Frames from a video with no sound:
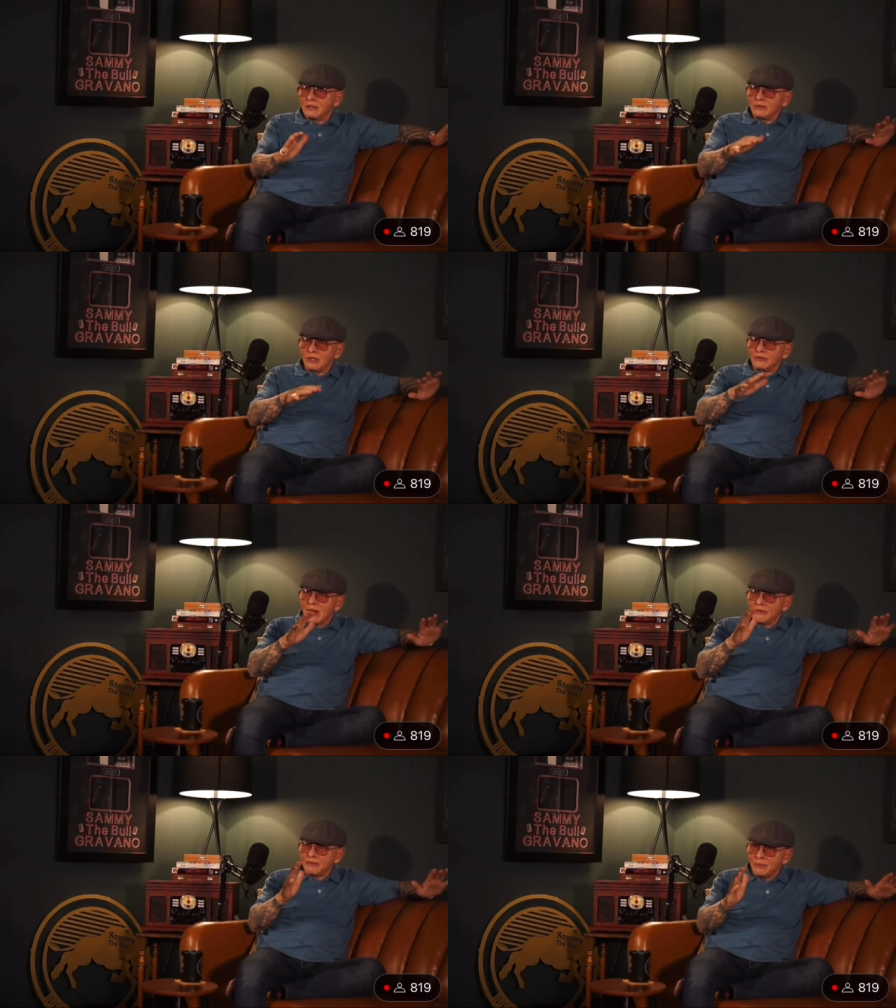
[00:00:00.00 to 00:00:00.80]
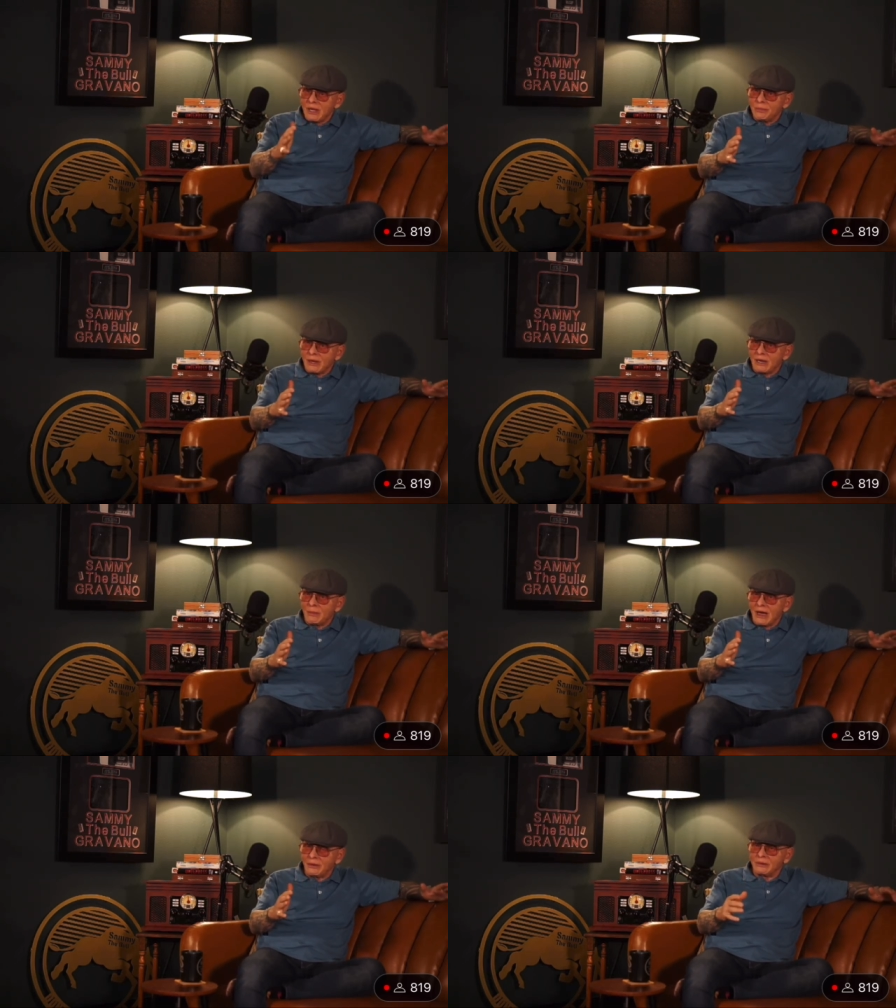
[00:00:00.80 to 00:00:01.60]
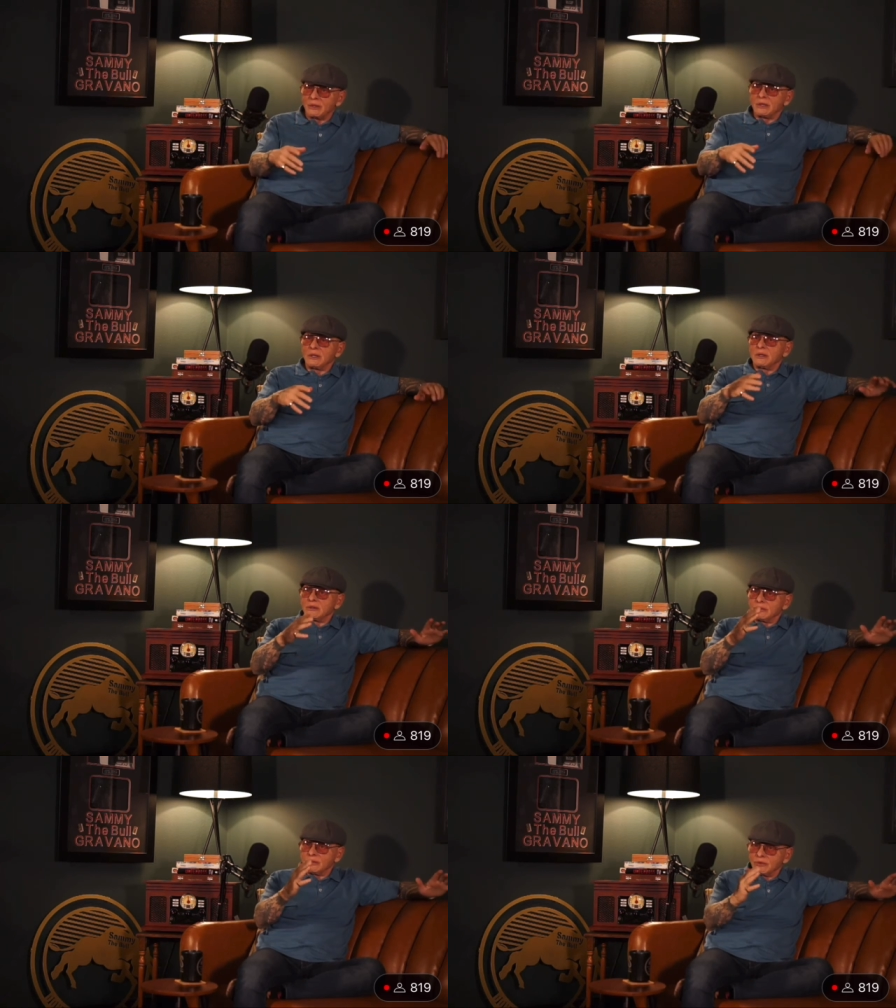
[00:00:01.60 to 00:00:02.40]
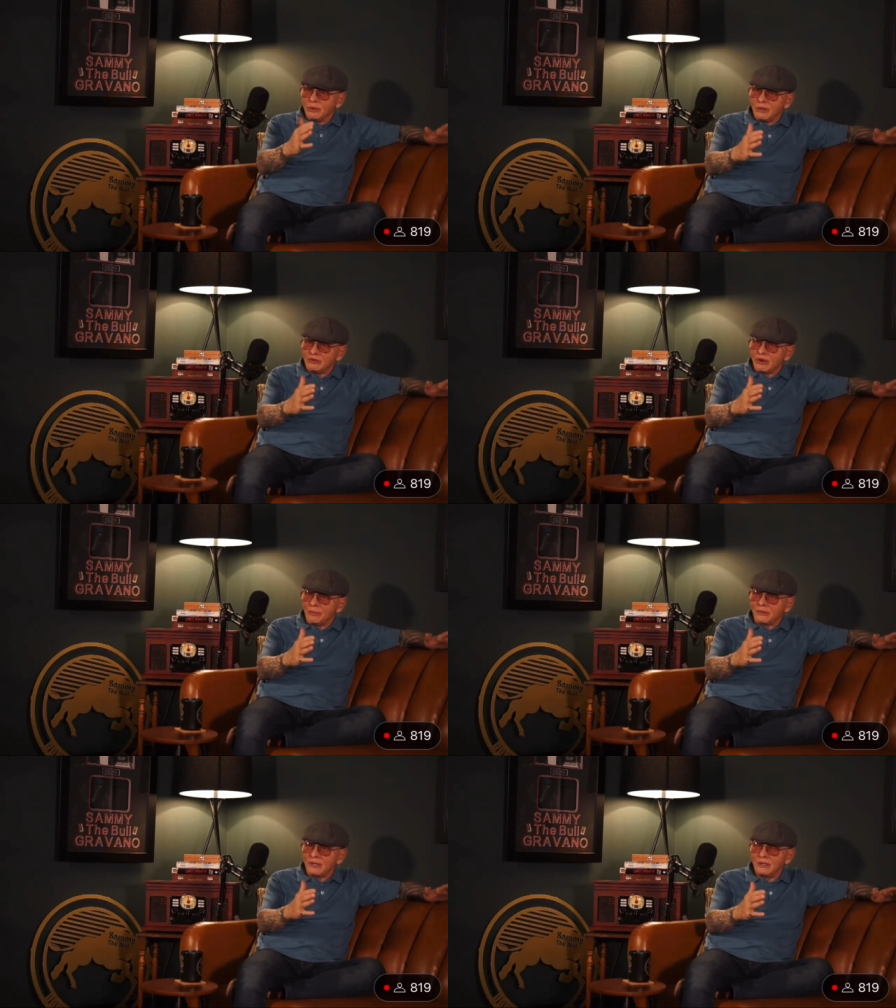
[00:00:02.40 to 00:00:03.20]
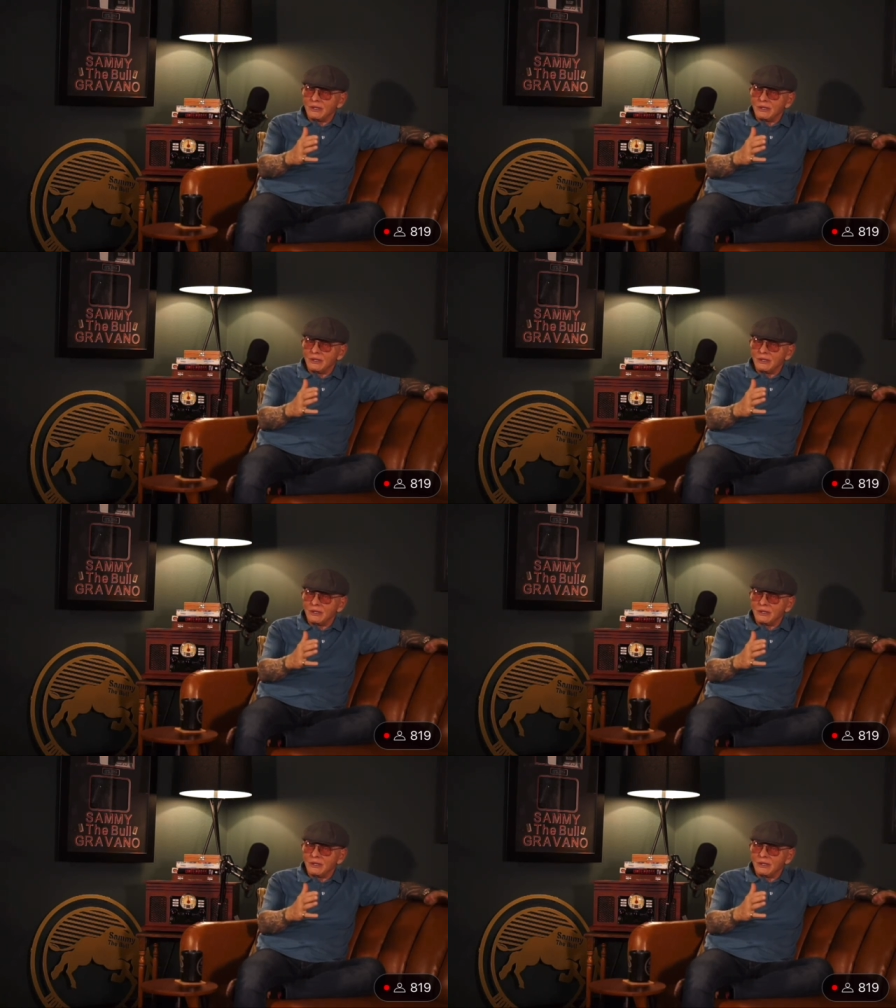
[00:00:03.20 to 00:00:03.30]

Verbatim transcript: Doesn't have to be a big amount. Could be something.